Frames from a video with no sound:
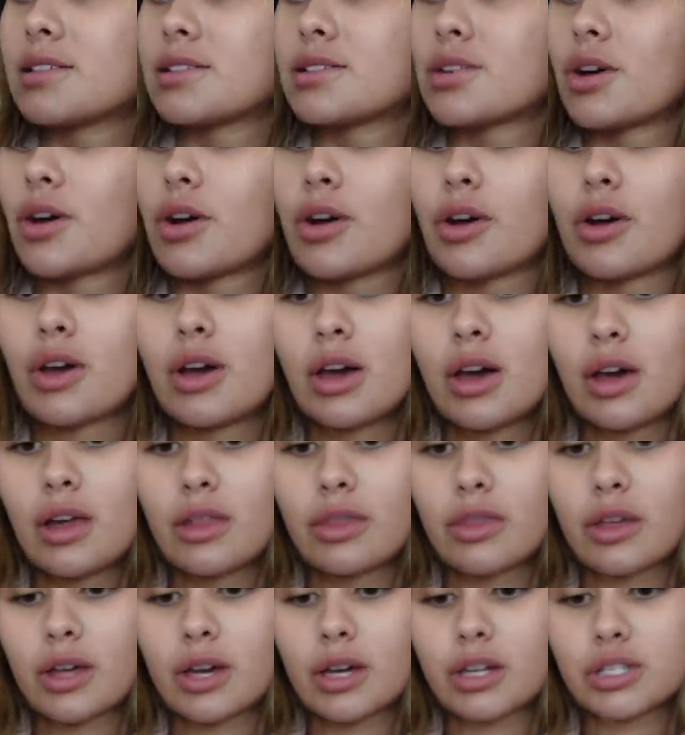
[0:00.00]
So
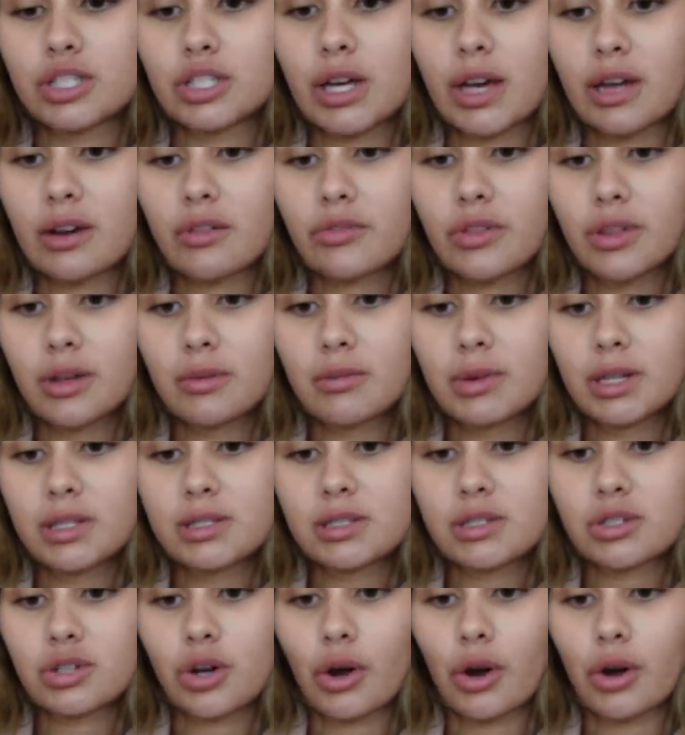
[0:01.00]
the shade of them
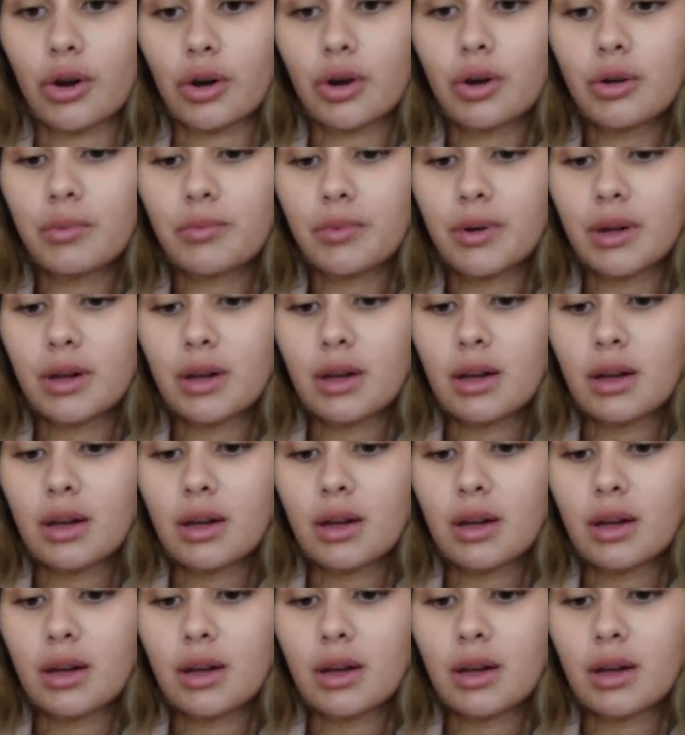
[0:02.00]
is taupe,